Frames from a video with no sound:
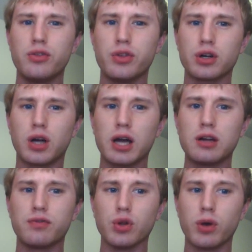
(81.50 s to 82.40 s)
they're
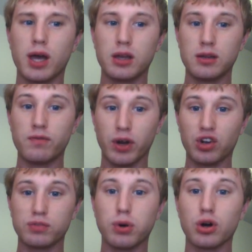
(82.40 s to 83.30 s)
kind of located in
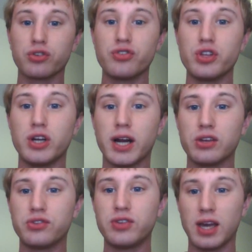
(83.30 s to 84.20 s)
various parts of the
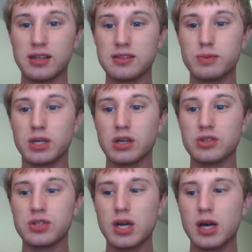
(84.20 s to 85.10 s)
United States
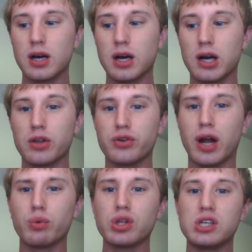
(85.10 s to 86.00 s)
because they're
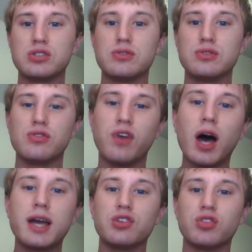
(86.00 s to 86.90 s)
not really
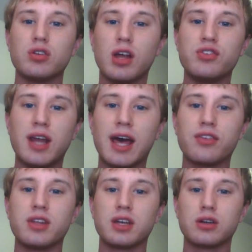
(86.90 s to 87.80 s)
defined as an
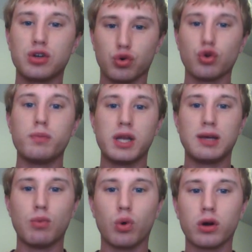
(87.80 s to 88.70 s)
ethnic group
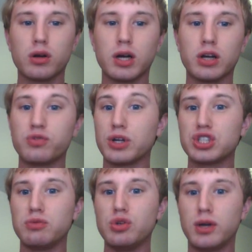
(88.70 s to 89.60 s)
anymore,
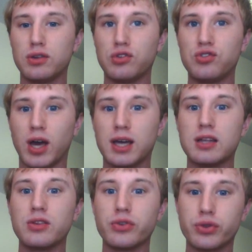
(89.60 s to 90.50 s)
especially when you get to
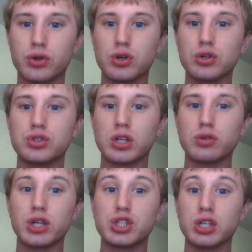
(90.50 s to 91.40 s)
second, third
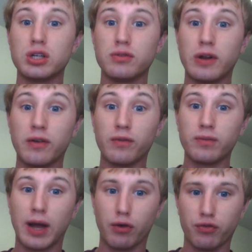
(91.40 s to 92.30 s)
generation, and
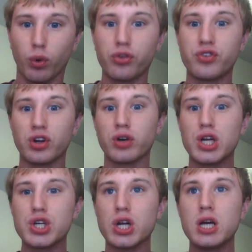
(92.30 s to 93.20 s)
fourth
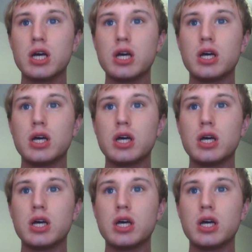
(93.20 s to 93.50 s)
generation.